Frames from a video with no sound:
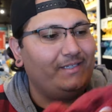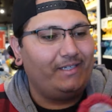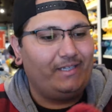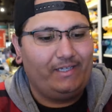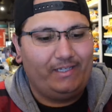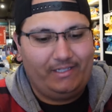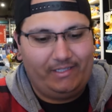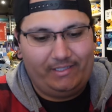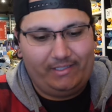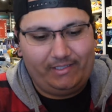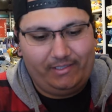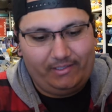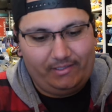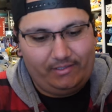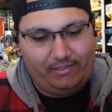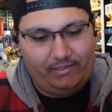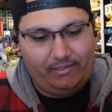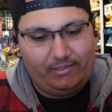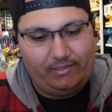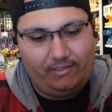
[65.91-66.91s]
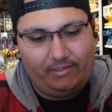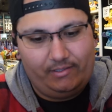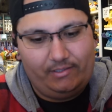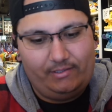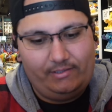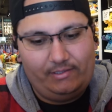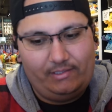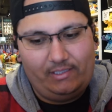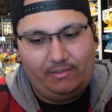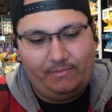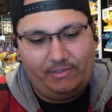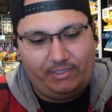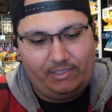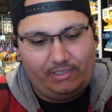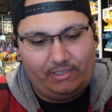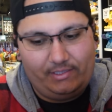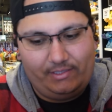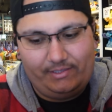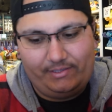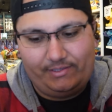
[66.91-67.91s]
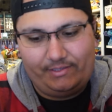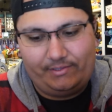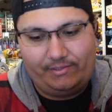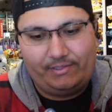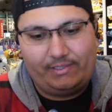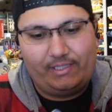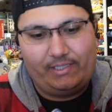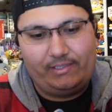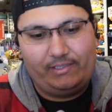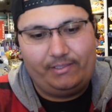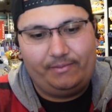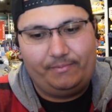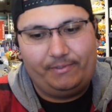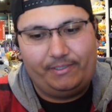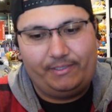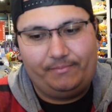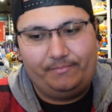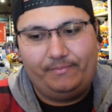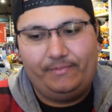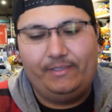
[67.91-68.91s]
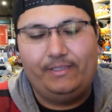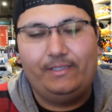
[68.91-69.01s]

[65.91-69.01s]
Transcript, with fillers: And it doesn't say how much he is though, sadly, but